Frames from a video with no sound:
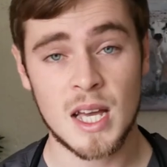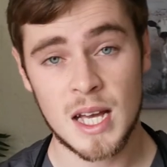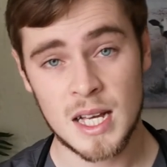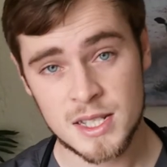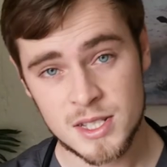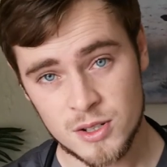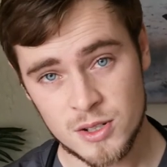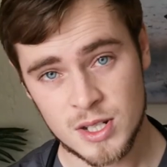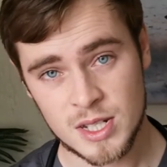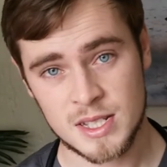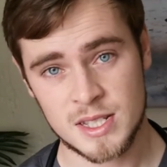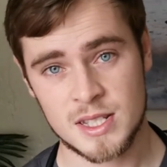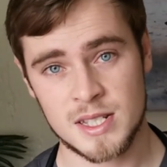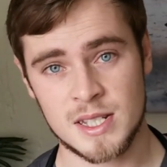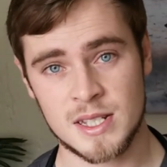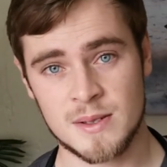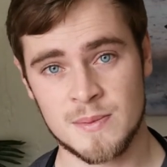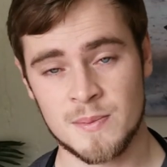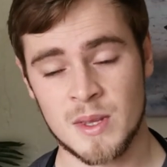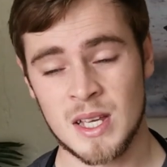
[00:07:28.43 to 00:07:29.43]
as you can
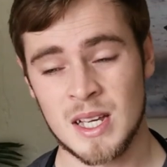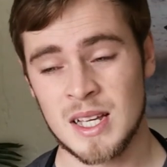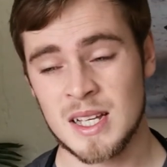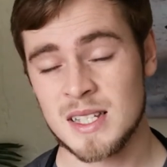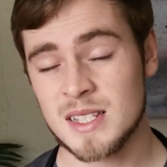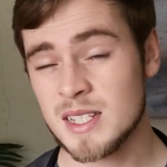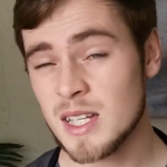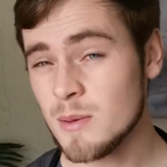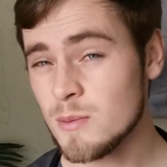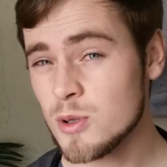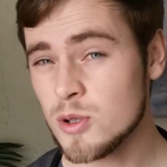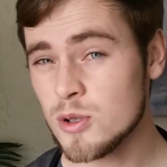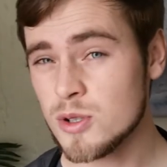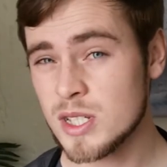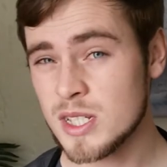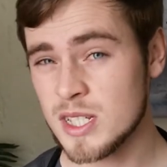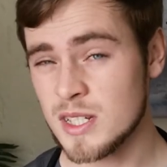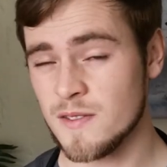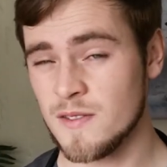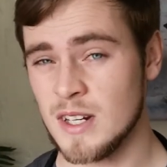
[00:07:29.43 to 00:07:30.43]
see, some
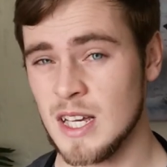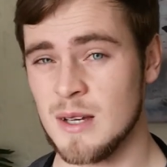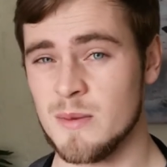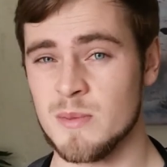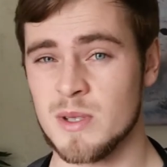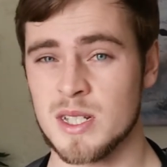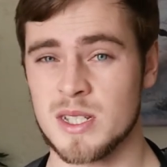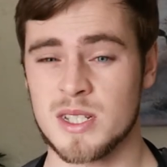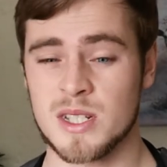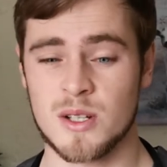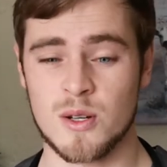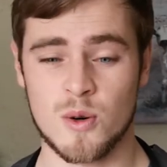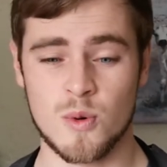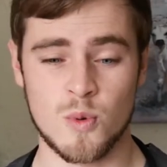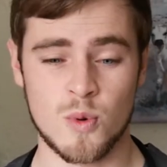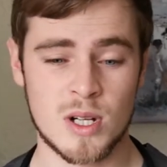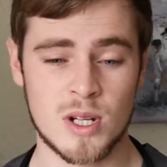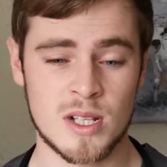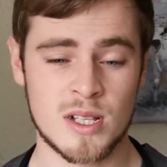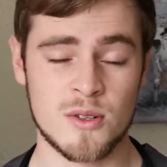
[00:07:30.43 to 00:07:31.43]
causes of lameness
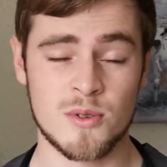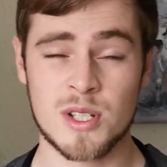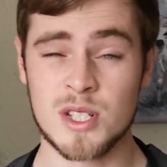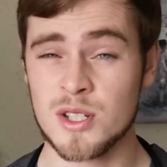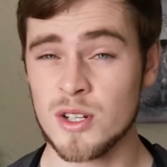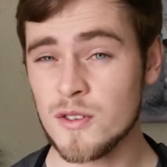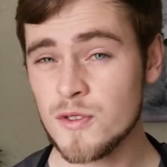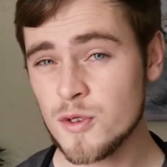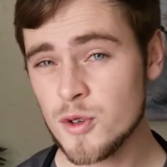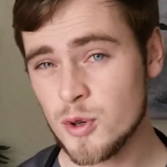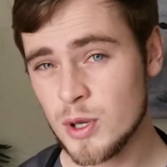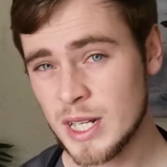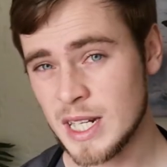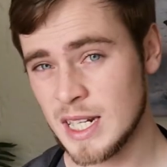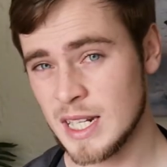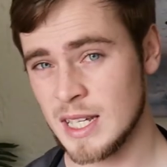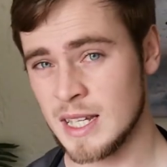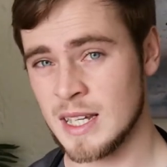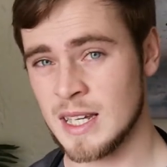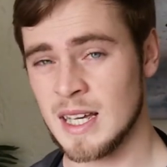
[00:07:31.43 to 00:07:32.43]
will resolve
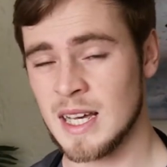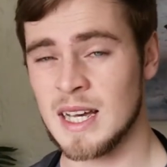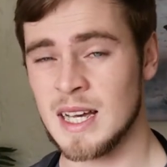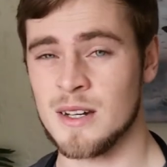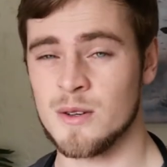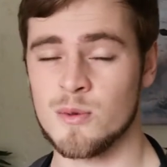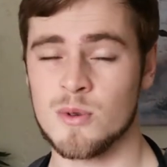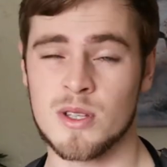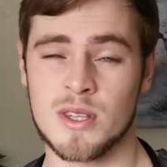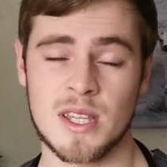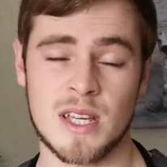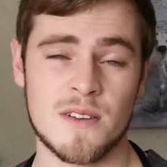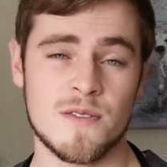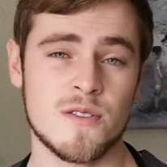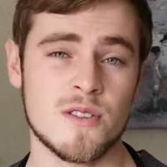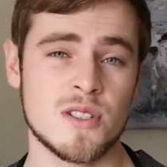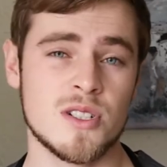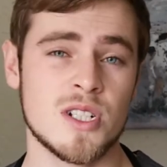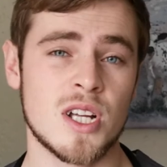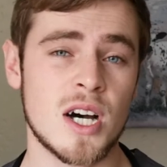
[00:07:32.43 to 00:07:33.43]
quickly and will
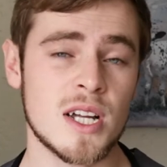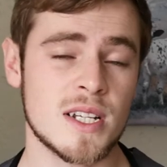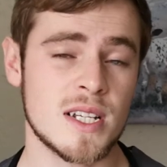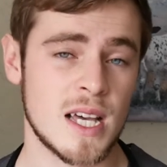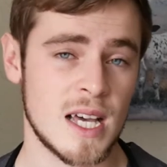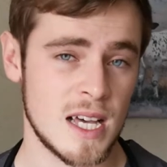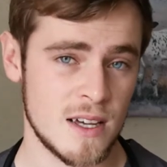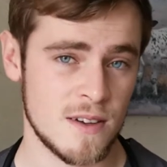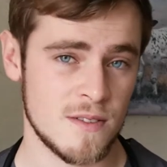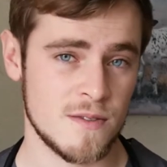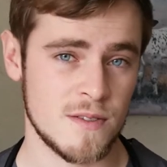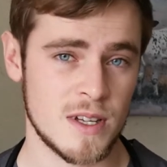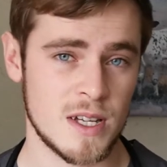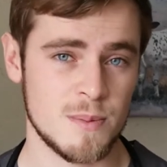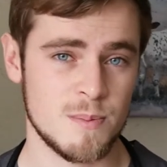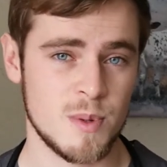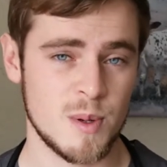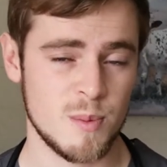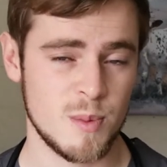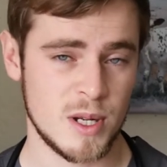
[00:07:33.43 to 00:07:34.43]
therefore not have
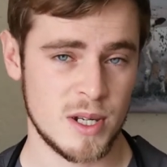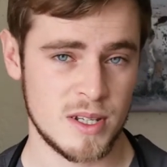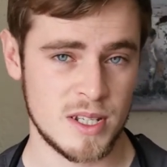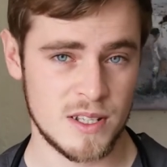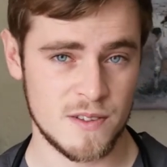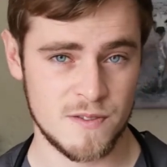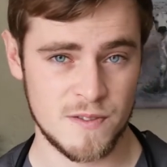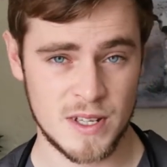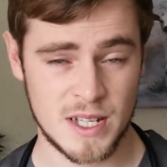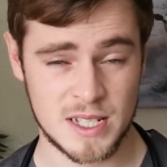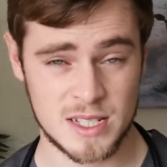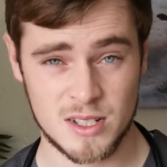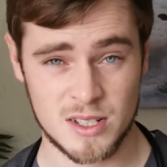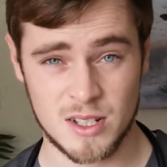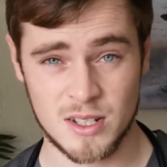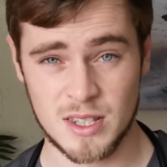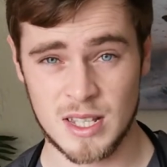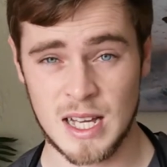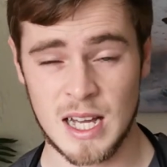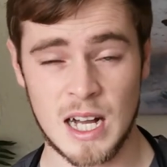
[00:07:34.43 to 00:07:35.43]
a permanent effect
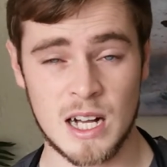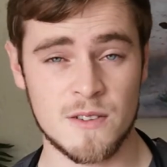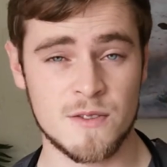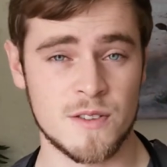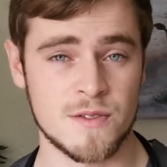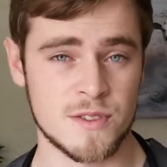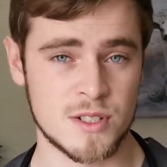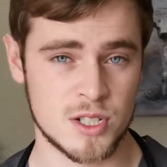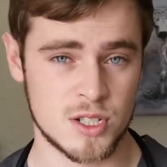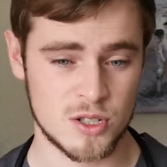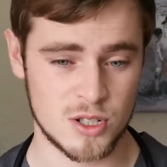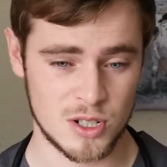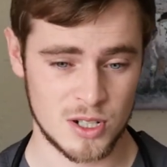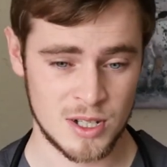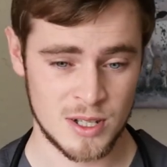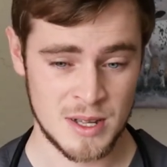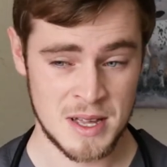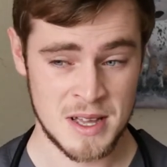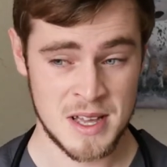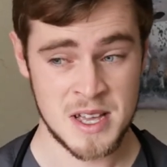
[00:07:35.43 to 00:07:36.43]
on the health of your
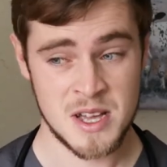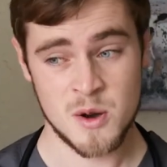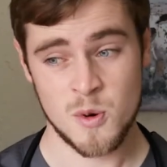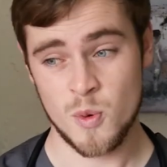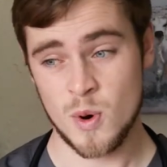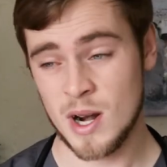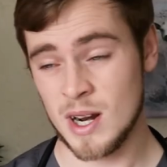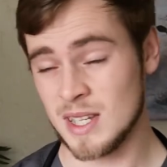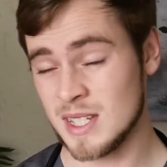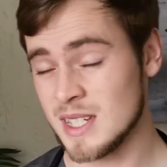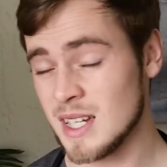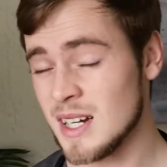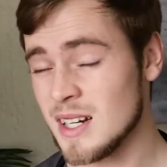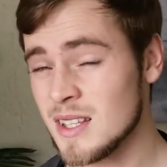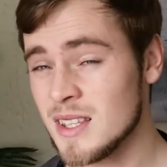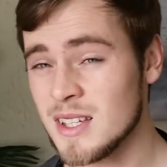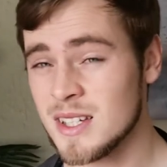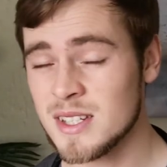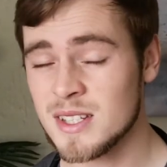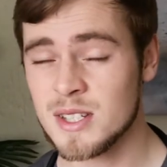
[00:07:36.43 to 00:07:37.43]
dog, whereas
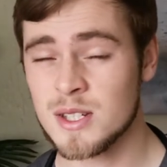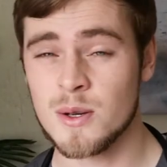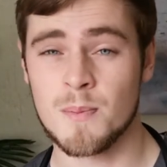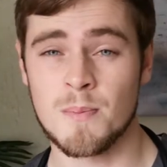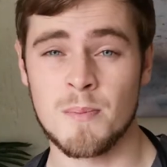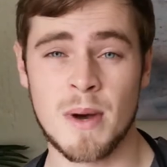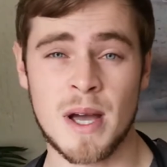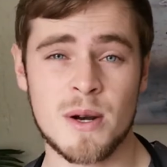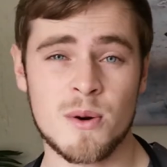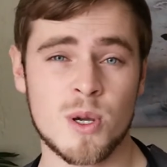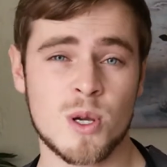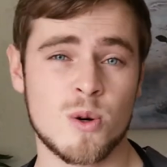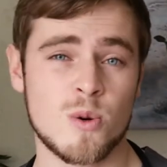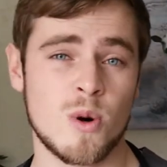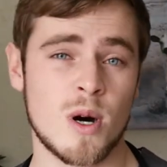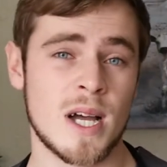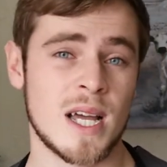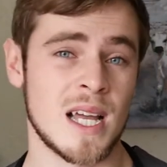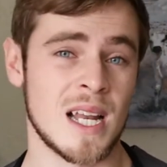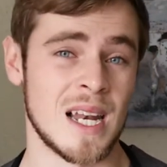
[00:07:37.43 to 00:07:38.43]
others may
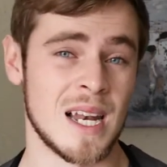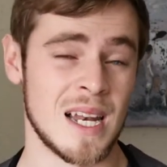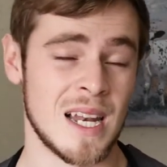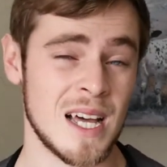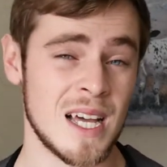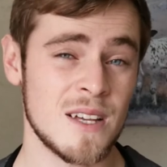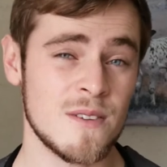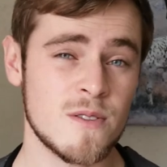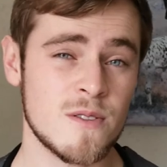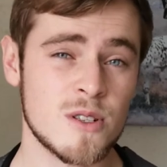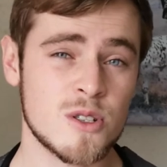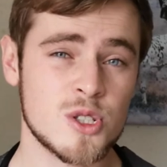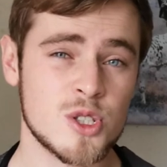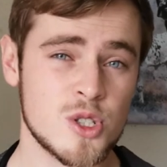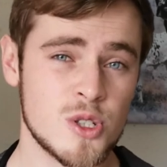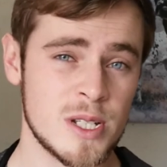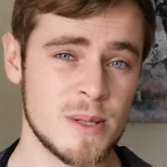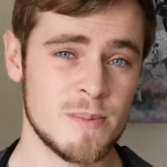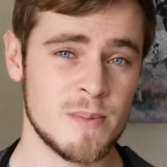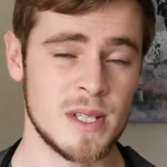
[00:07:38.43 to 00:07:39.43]
require lifelong
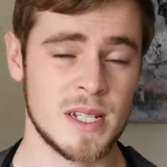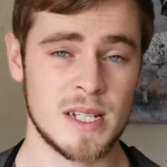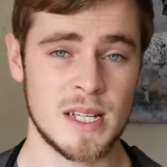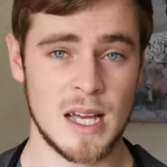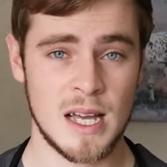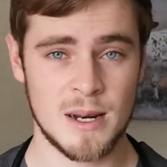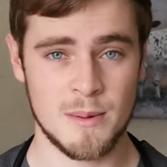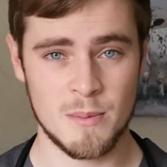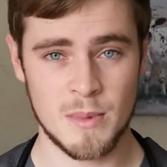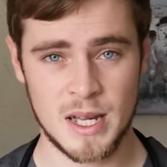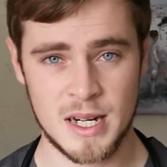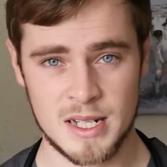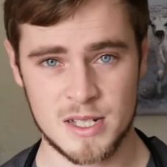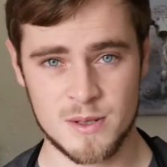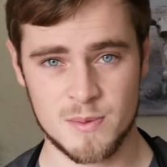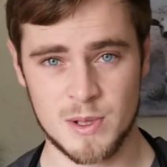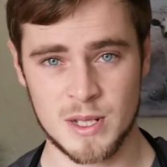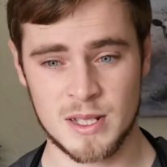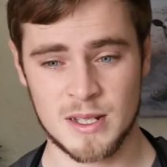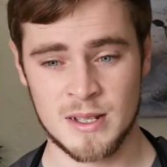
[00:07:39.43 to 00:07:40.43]
treatment and
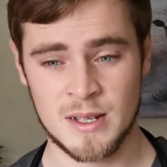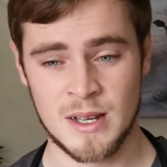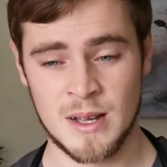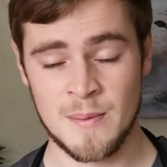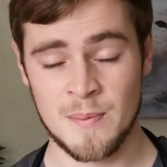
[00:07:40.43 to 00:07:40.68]
management.